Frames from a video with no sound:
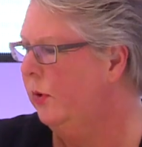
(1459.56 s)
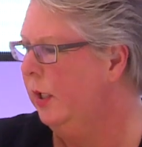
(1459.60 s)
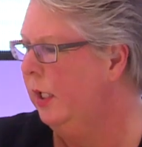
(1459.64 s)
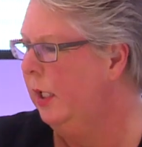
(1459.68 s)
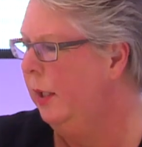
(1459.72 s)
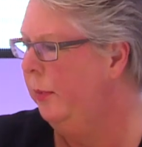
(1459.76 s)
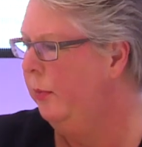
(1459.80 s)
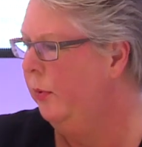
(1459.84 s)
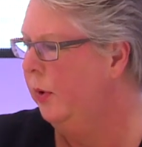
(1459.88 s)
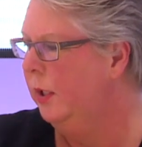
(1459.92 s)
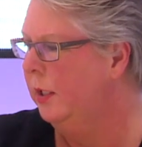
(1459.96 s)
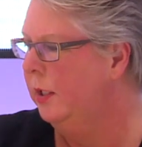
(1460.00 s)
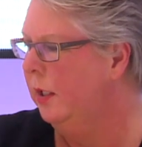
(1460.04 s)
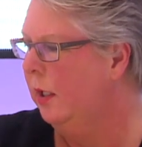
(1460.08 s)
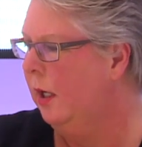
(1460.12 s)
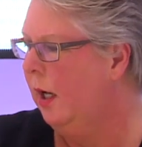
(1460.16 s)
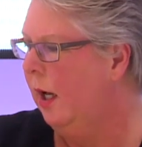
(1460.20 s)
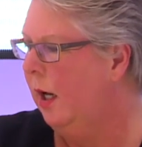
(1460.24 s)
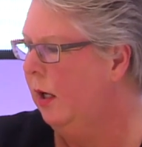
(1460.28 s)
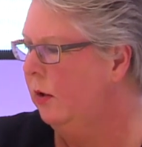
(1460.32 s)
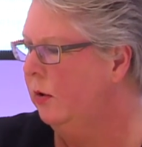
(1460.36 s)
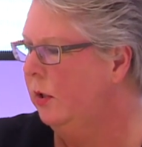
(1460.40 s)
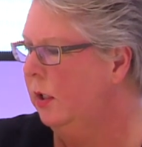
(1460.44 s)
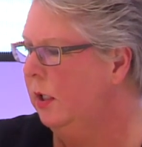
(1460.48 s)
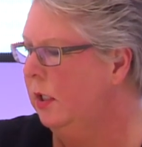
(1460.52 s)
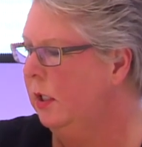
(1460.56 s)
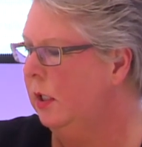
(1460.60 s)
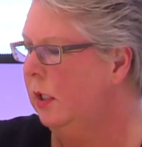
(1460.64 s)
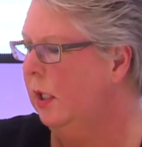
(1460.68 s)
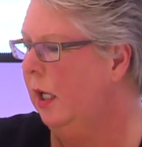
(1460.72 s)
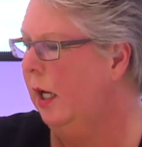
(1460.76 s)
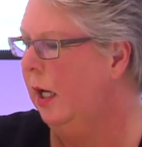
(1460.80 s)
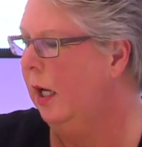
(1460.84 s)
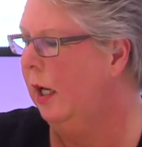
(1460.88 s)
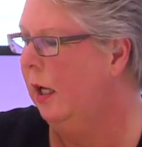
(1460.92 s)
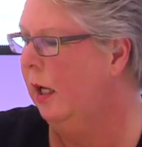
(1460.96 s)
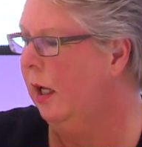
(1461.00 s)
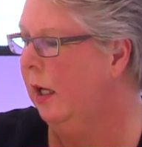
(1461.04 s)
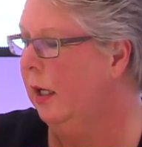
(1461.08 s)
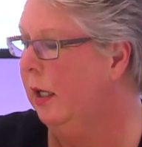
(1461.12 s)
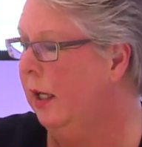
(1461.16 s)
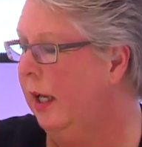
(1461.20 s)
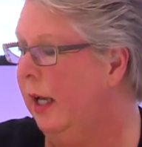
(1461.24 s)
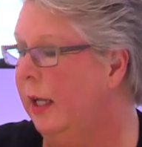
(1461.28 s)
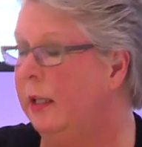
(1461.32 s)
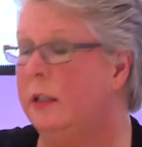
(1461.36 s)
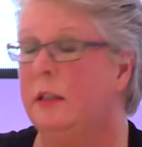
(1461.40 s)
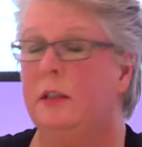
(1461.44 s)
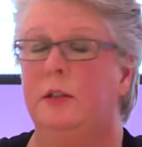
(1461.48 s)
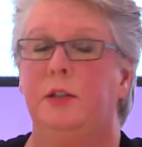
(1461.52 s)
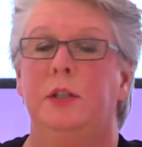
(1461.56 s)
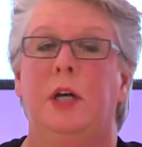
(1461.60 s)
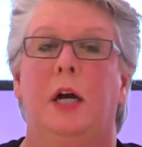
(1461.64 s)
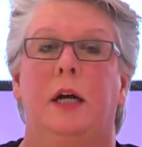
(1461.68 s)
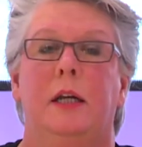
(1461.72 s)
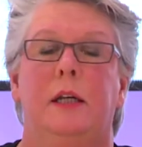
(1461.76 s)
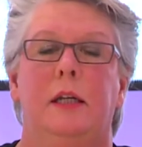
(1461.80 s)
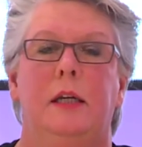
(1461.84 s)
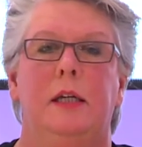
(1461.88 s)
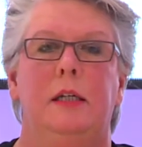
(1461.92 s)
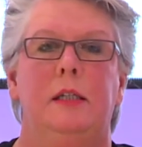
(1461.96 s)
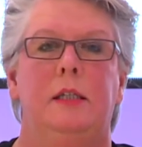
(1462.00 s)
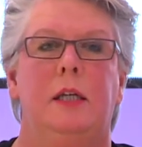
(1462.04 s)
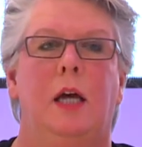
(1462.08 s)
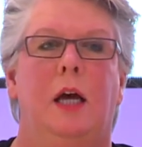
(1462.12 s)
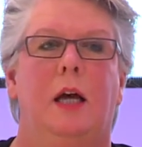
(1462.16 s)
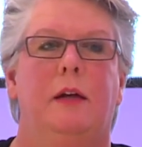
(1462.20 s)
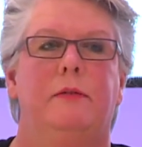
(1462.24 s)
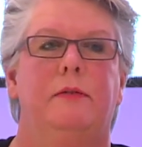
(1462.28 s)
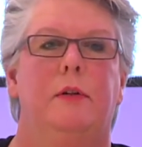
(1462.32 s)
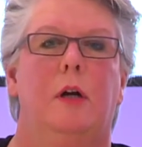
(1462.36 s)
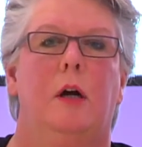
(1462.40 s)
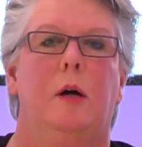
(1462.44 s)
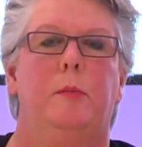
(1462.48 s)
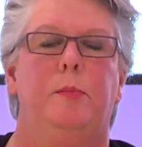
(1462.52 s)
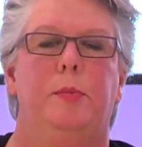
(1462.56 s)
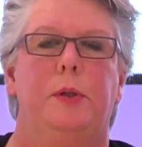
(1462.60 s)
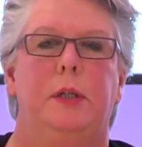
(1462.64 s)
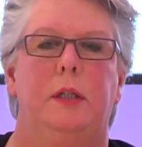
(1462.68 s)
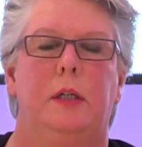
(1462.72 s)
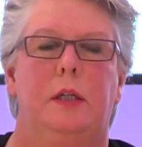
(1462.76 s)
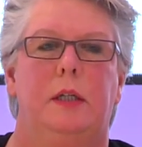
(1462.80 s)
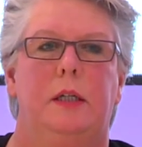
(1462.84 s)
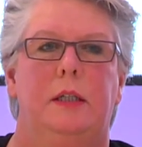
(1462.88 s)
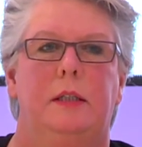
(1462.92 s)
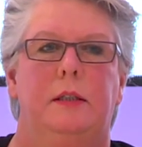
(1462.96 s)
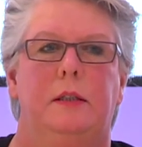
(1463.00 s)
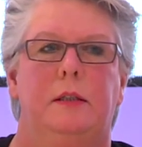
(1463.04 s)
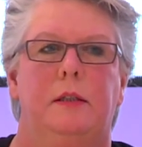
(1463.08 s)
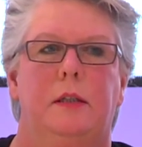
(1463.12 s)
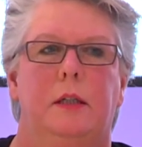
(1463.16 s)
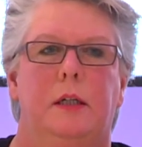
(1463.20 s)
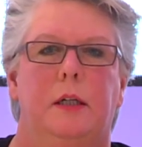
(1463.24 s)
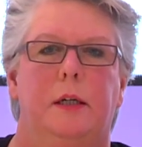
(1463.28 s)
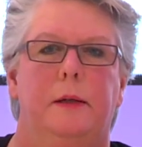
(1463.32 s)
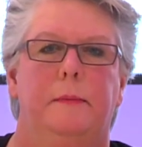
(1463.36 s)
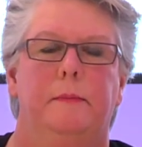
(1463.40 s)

3D printing houses, again, the Chinese have copied this